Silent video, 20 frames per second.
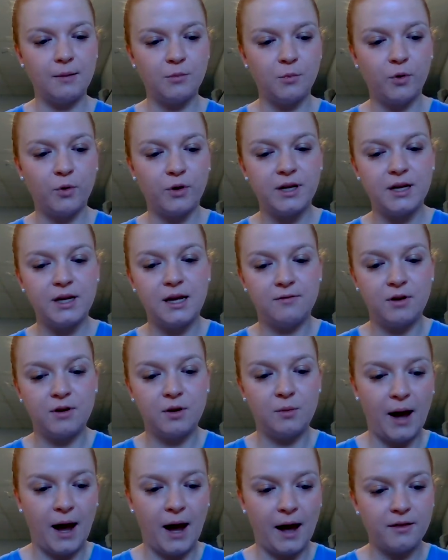going to give it a
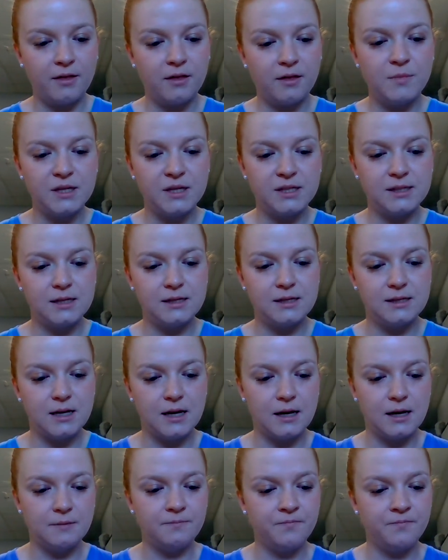bath," Misty
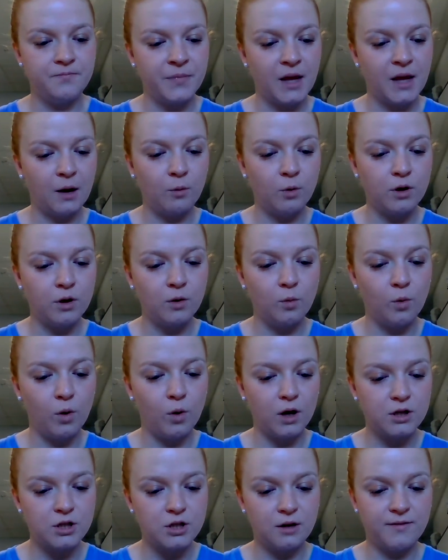said. "I want to
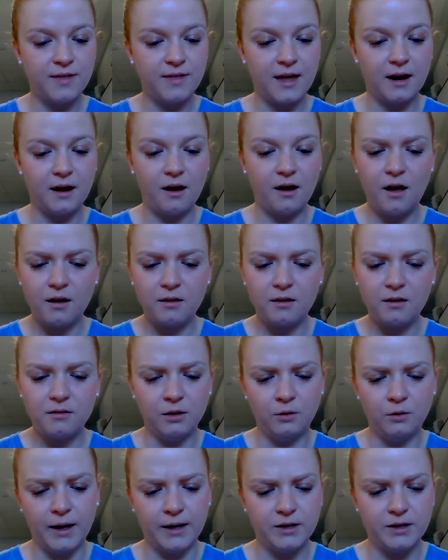wash off that ugly
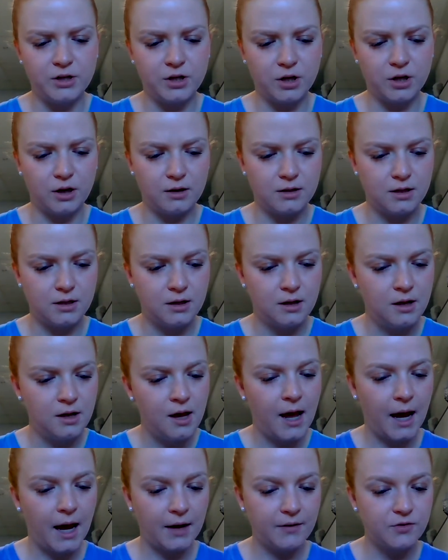red dirt.
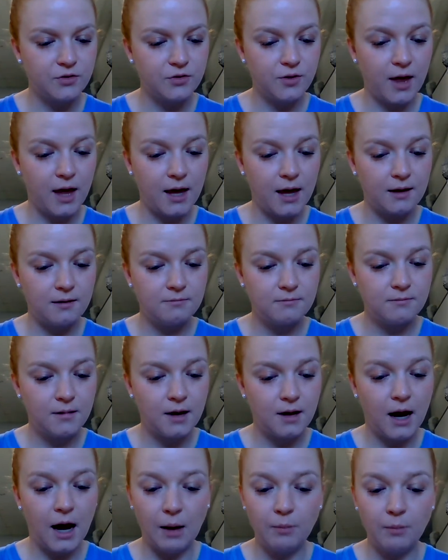After that,
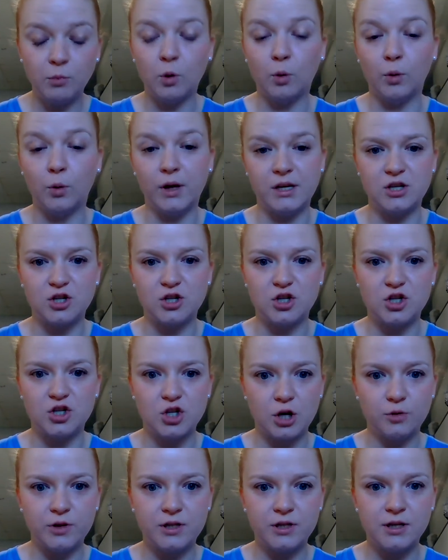I'm going to show
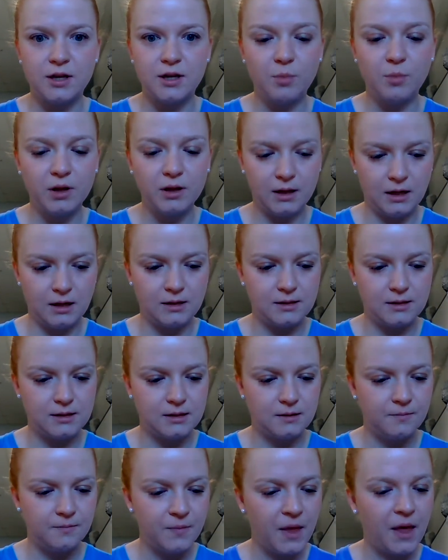it to the police.
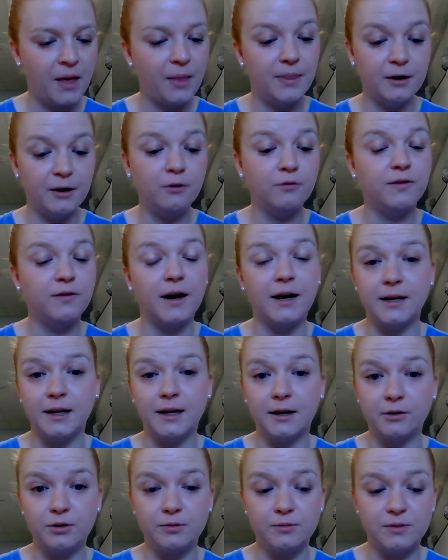They'll find
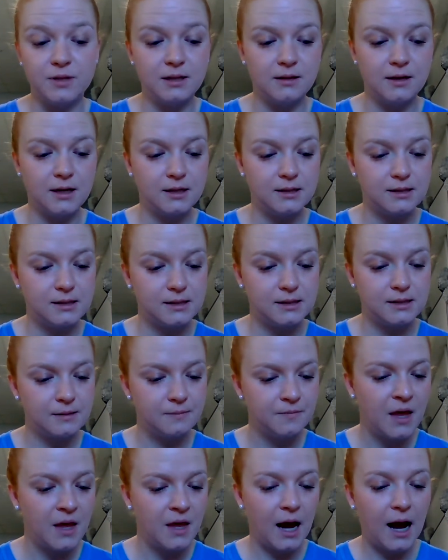out who did this.
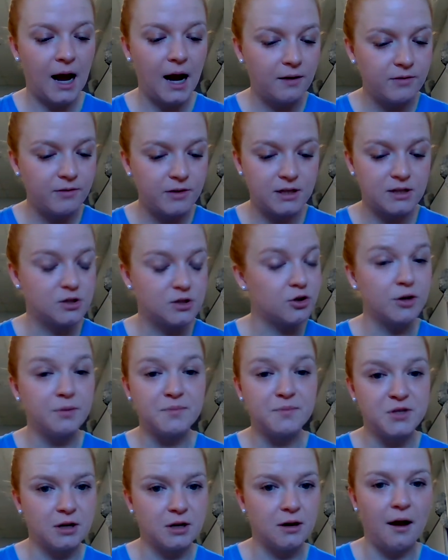I have a
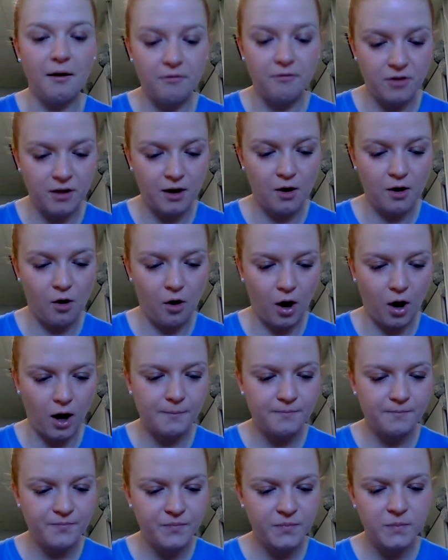description of the car."
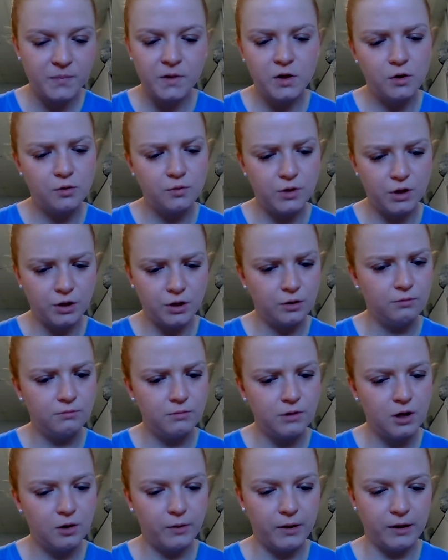"You do?"
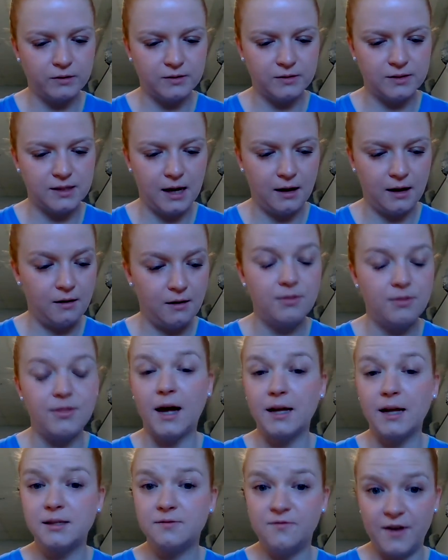Noelle said.
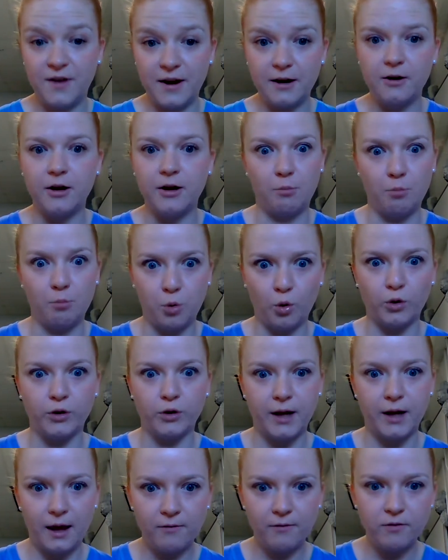"That's very important
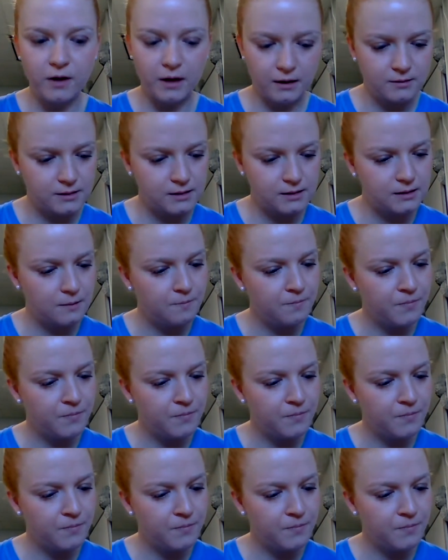evidence."